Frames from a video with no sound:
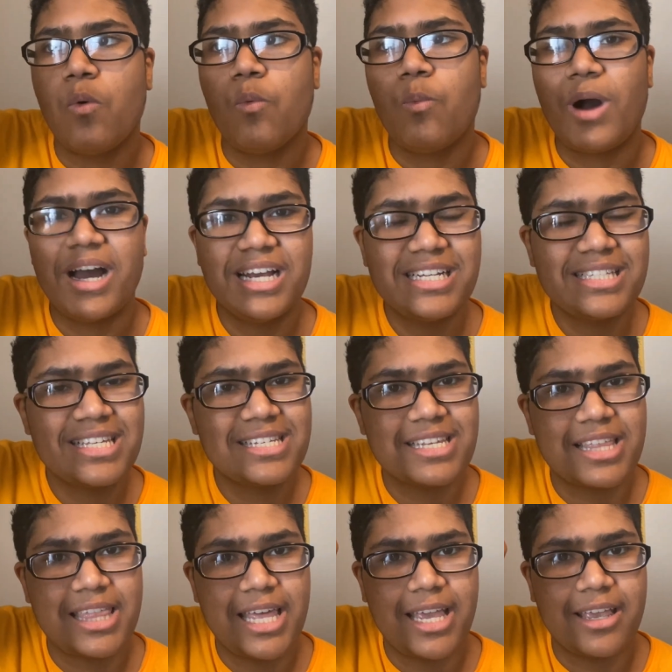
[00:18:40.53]
Why is this a
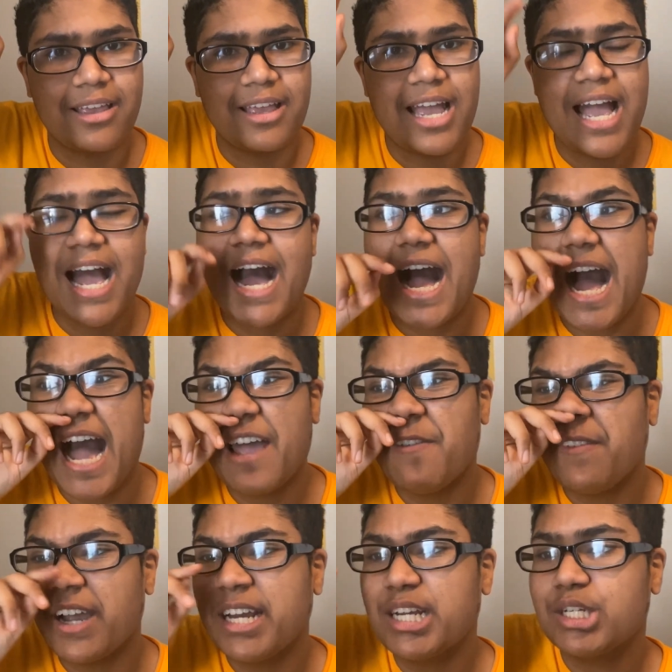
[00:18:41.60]
thing? I
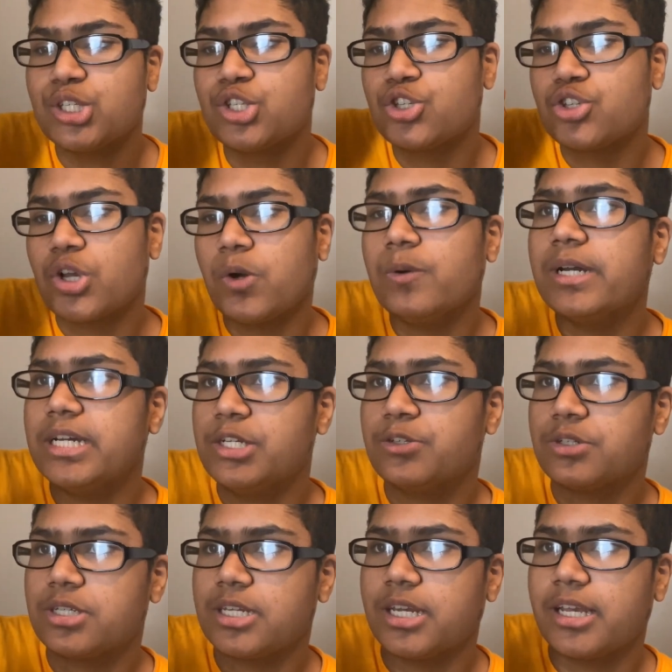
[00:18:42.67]
find it so
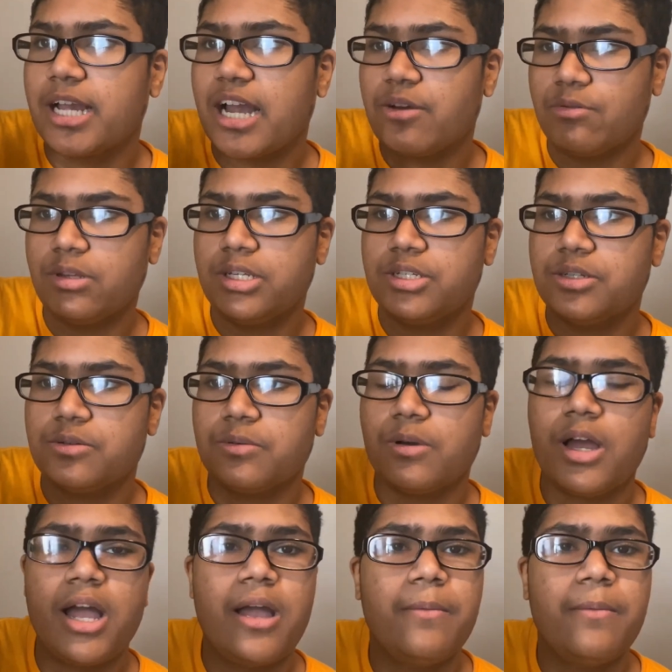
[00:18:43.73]
interesting. I really do.